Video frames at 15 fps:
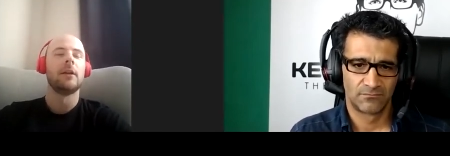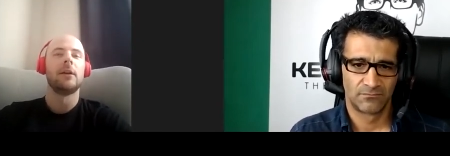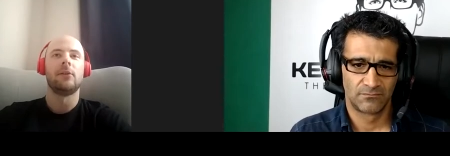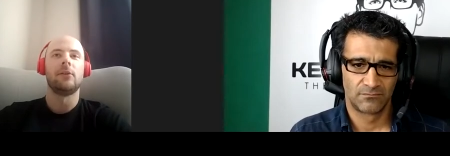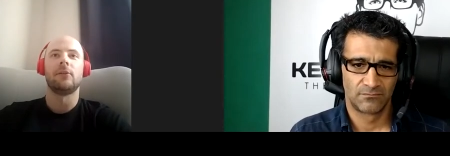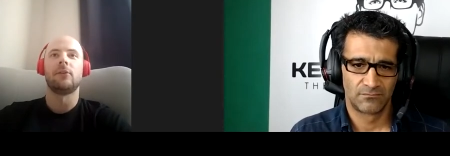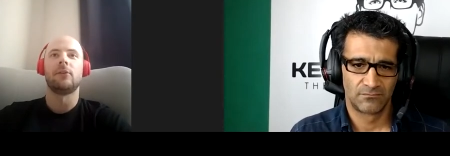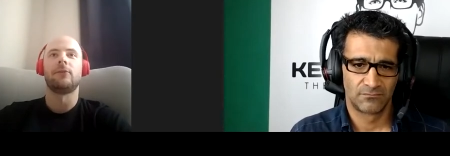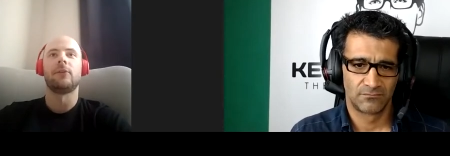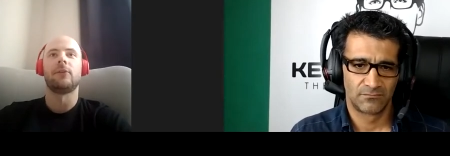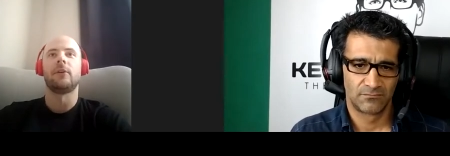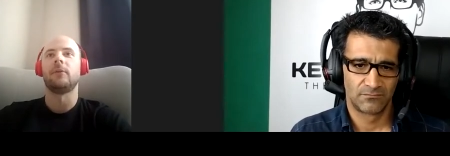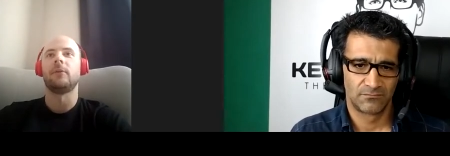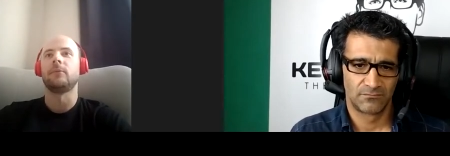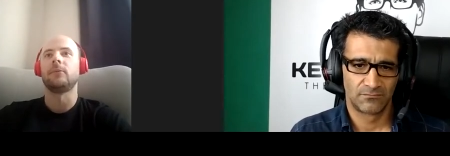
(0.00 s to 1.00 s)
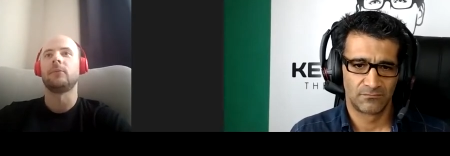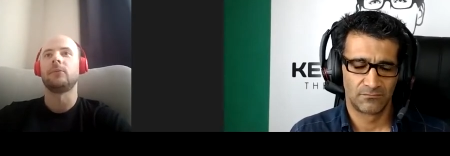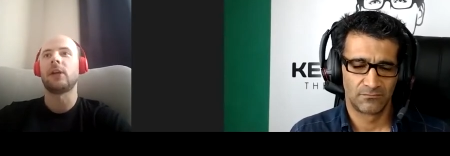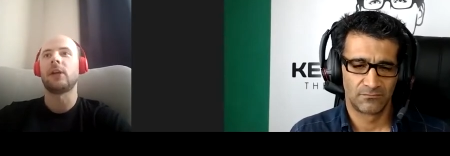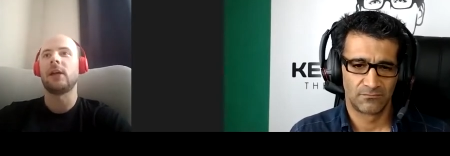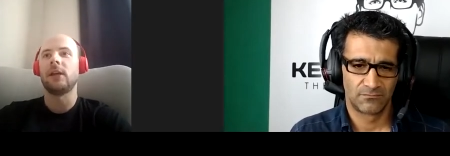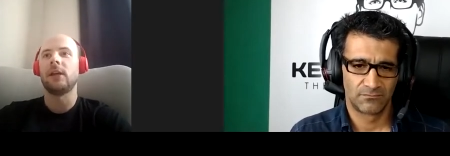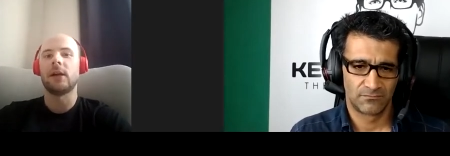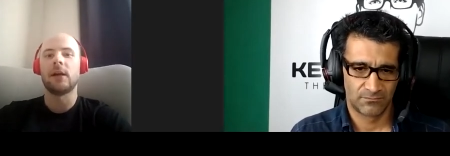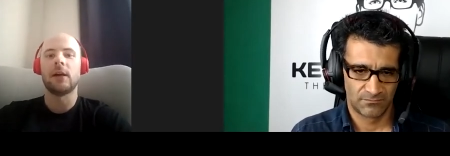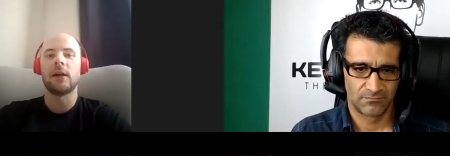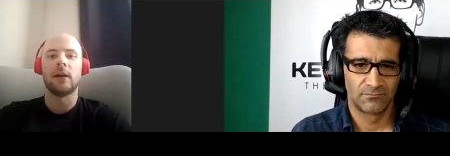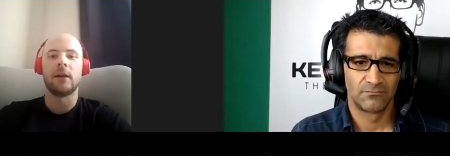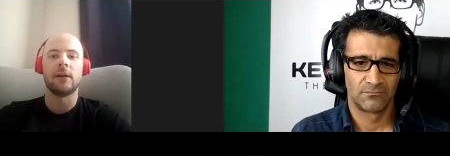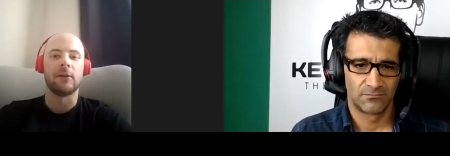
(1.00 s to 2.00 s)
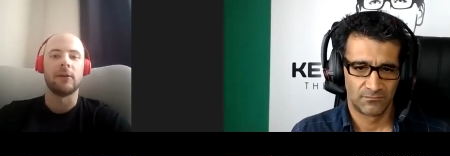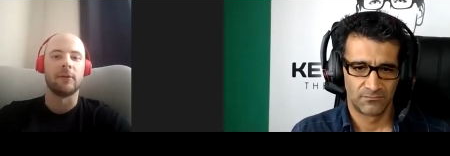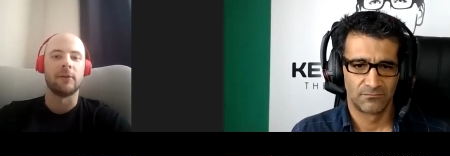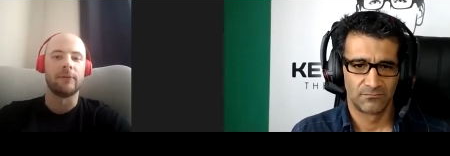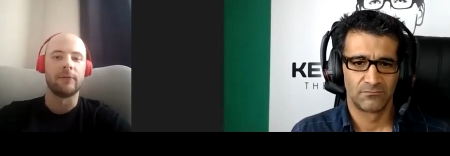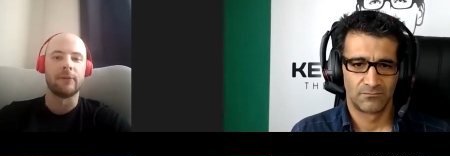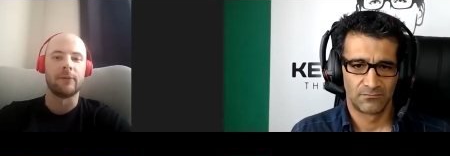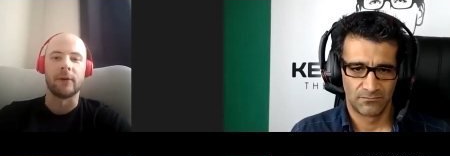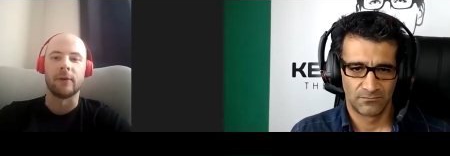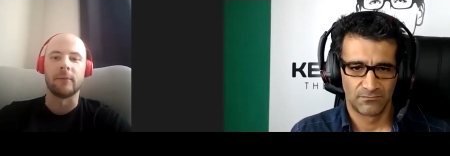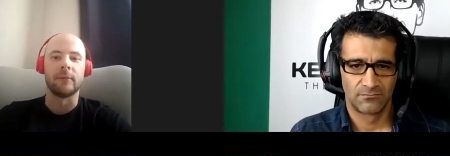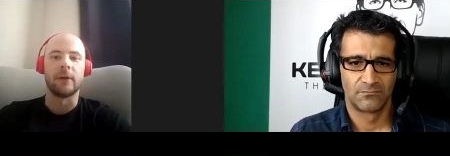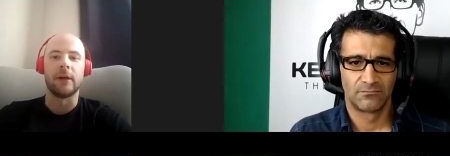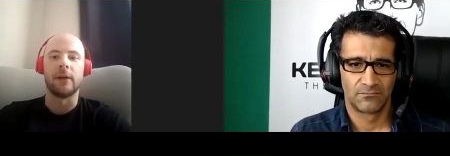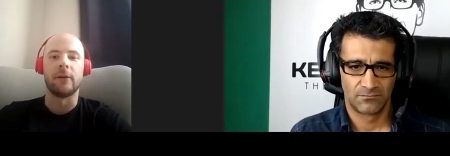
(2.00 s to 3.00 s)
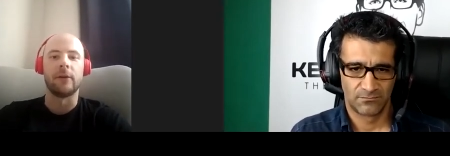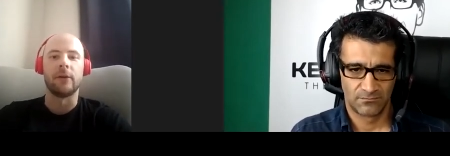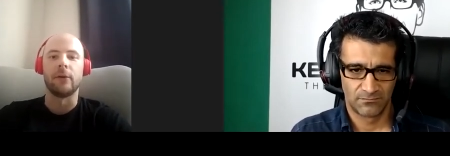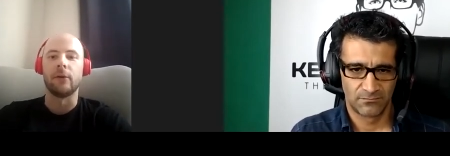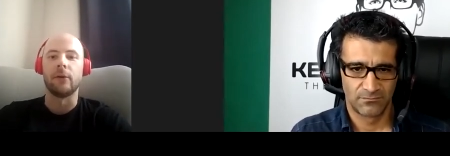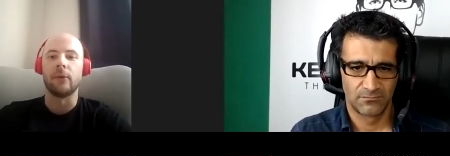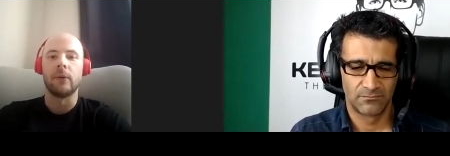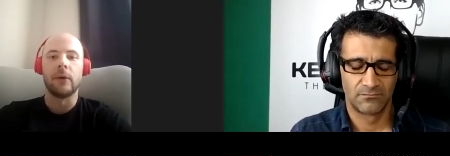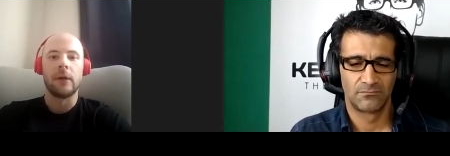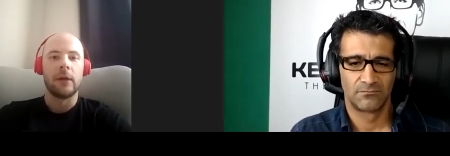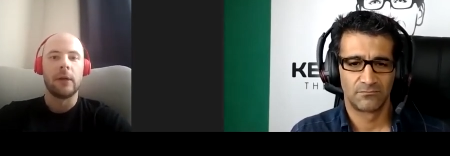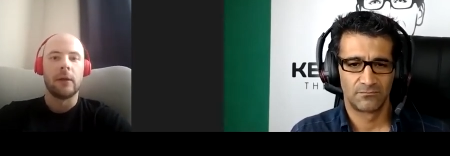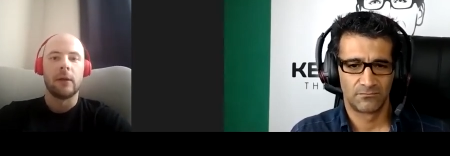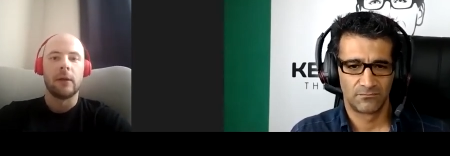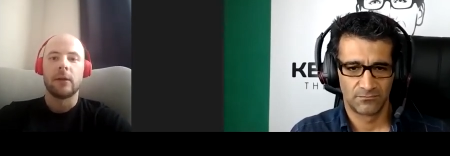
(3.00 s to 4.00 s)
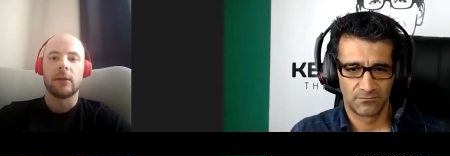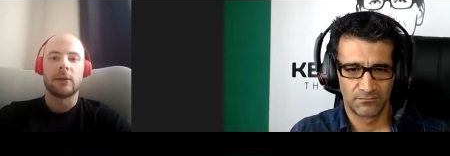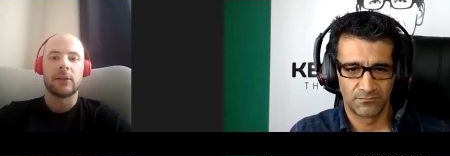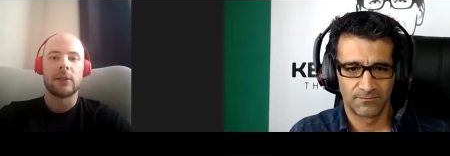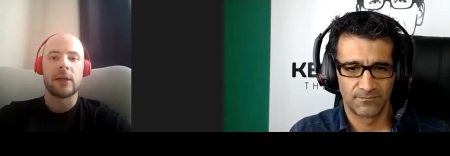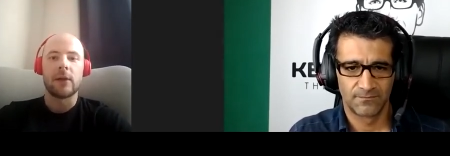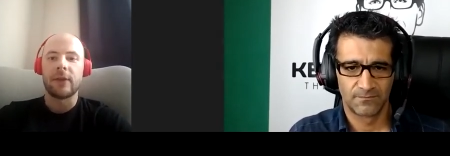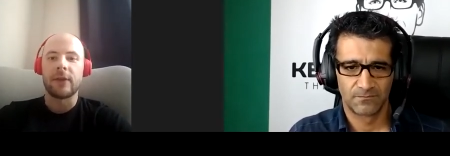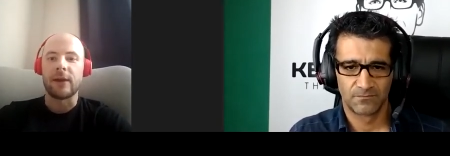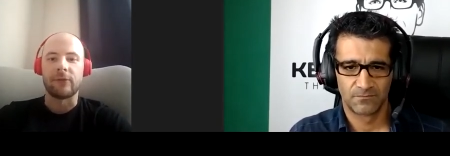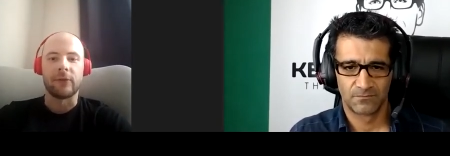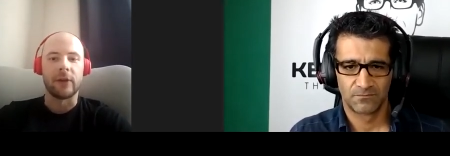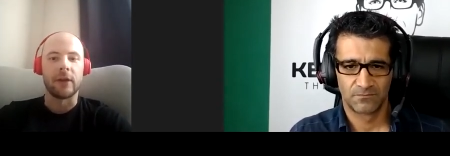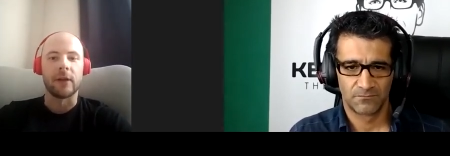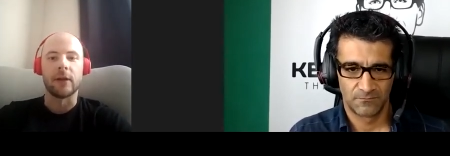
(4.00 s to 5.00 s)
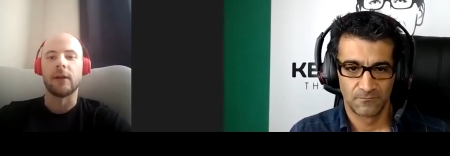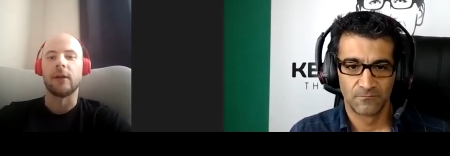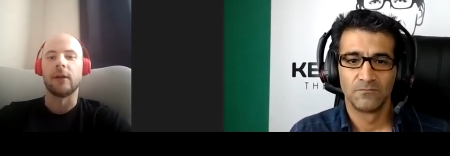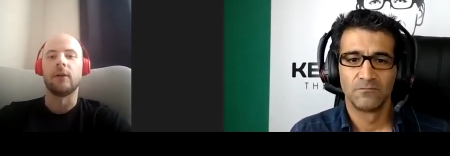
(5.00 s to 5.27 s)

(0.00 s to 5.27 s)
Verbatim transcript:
Speaker 1: you're from china you're from i don't know south africa